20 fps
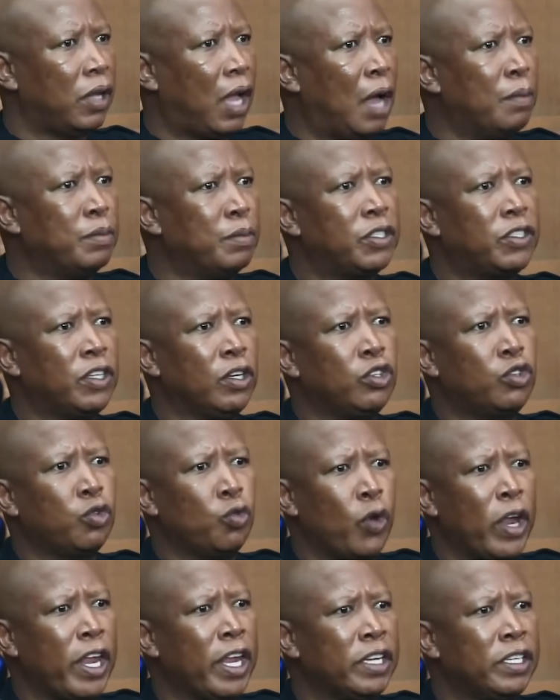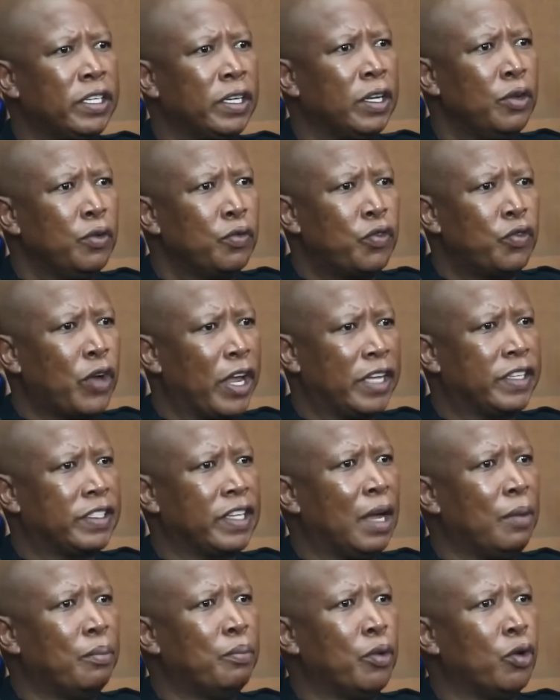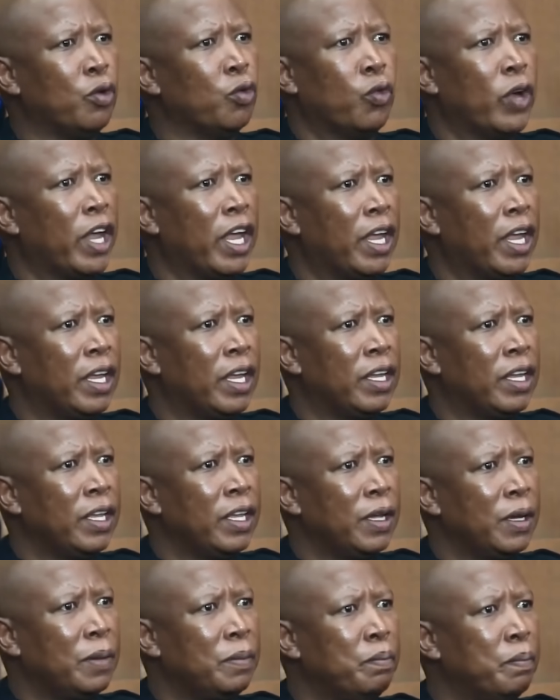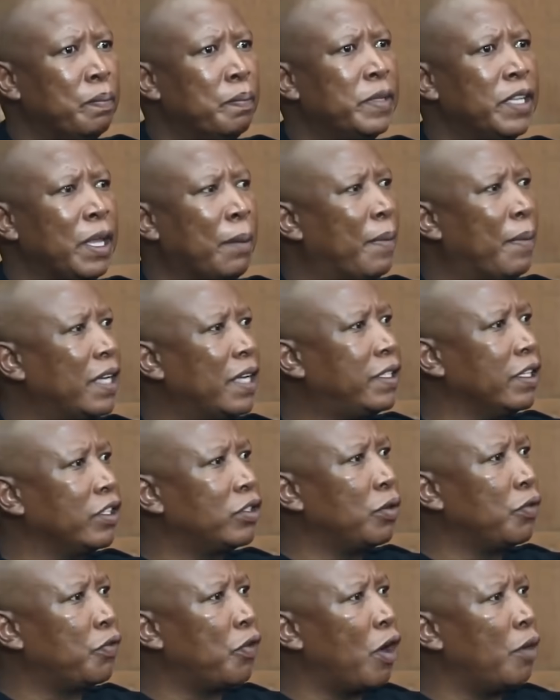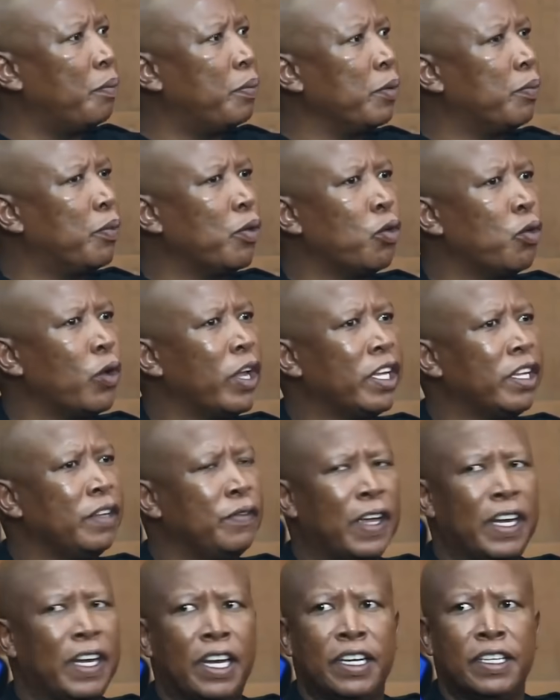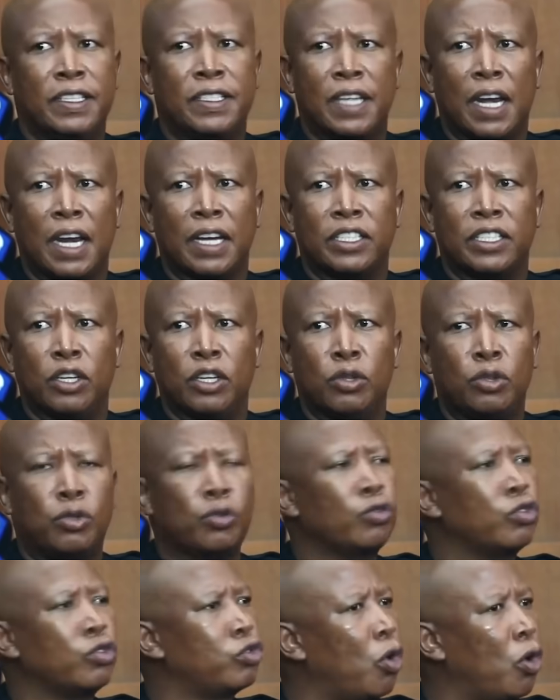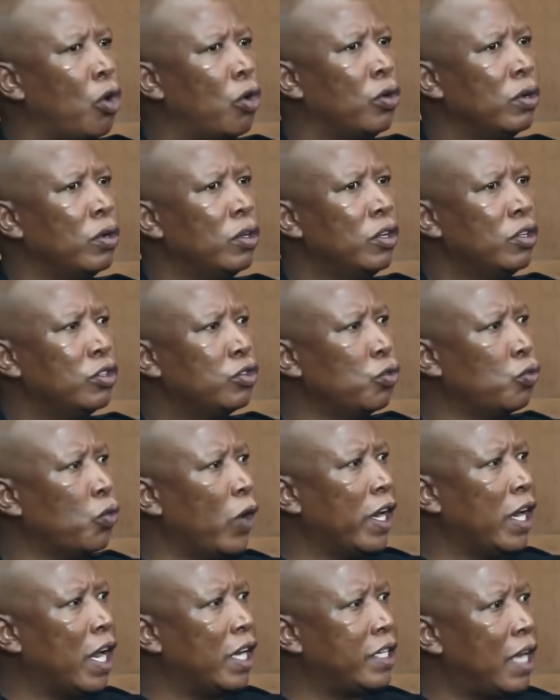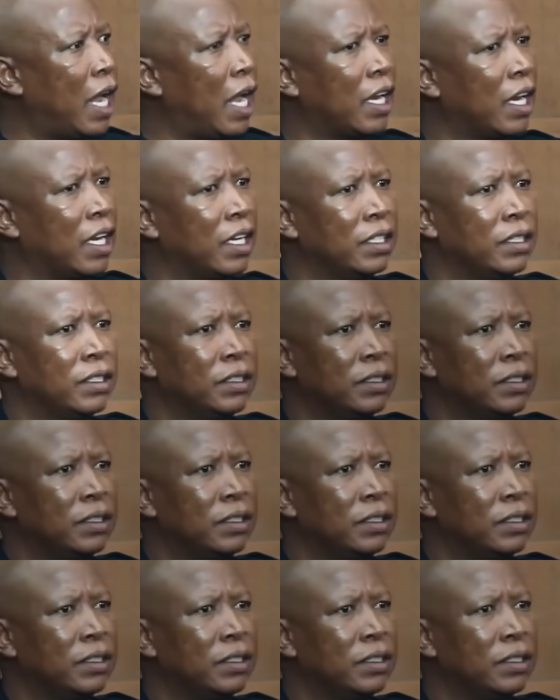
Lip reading: I'm still to wait for example where the masses of our people were given an instruction through song to go and attack.